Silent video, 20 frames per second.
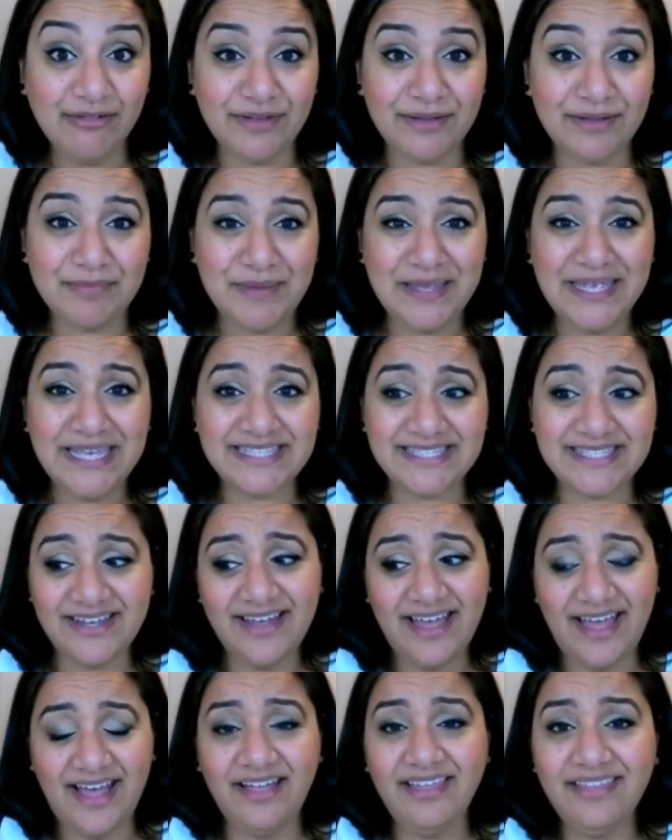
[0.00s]
and B, it's
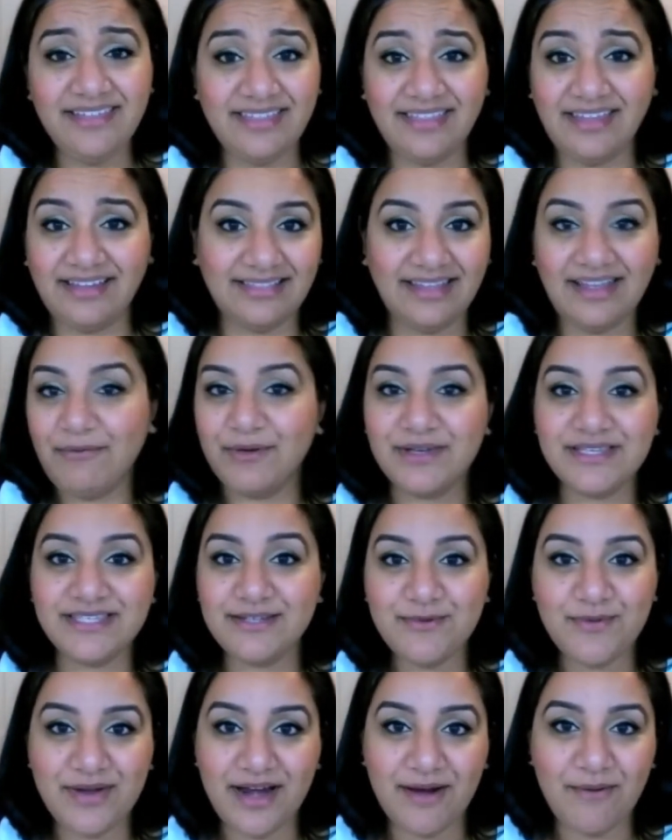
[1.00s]
not healthy. Like, that
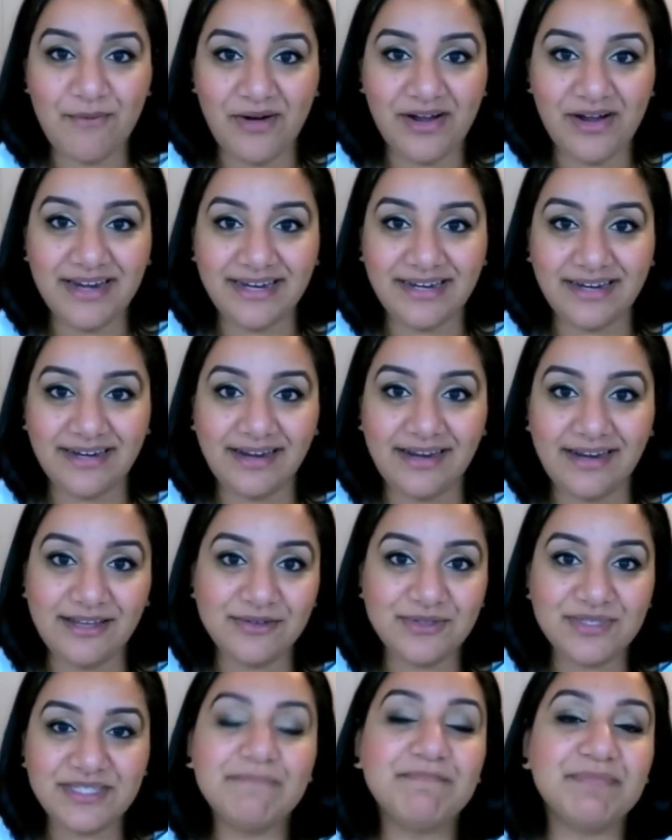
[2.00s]
wasn't what I wanted, and I
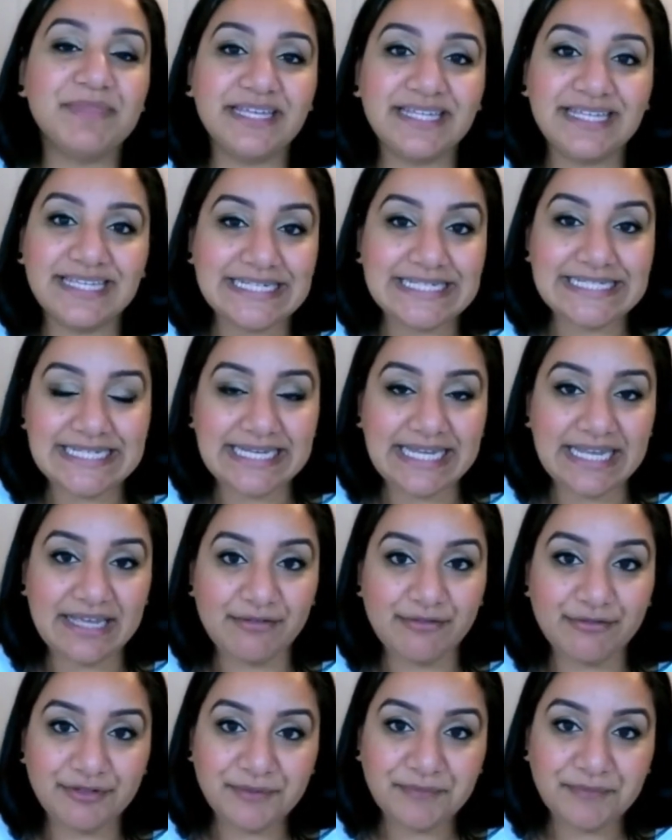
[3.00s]
knew something needed to give.